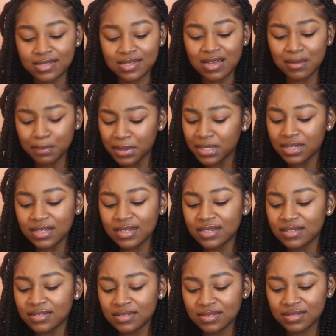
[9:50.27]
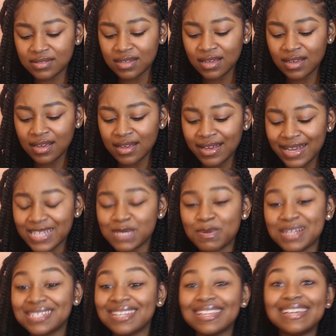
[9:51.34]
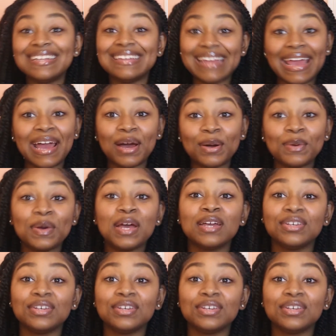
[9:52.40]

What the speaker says: companies, especially now